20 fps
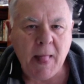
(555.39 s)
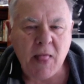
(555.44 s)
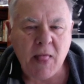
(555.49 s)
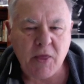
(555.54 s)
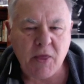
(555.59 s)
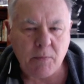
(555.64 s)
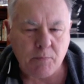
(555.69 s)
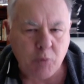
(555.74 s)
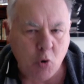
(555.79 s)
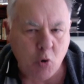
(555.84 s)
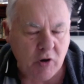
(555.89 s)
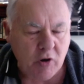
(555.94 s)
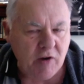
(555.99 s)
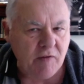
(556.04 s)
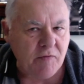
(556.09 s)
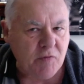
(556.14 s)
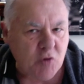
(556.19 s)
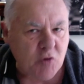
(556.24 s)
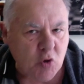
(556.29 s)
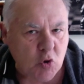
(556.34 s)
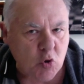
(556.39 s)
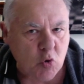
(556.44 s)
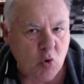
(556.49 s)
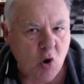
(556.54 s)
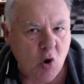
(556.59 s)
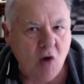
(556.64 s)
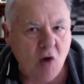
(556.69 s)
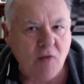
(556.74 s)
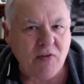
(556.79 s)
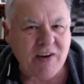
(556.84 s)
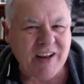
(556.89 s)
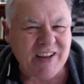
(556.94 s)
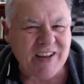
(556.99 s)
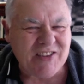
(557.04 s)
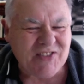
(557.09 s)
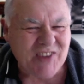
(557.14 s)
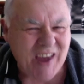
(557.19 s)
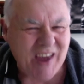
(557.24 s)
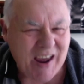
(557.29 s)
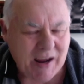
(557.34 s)
the point of view of an
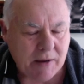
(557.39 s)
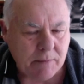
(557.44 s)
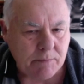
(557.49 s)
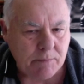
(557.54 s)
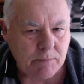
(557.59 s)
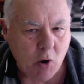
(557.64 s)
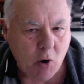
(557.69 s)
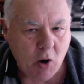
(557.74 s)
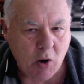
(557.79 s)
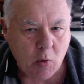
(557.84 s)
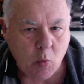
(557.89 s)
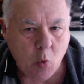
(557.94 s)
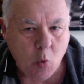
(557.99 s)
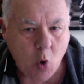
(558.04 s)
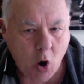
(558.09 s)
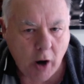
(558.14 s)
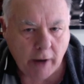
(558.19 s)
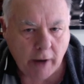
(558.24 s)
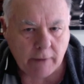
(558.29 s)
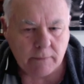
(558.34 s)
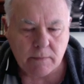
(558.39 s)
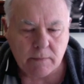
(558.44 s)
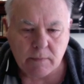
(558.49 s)
attack by white.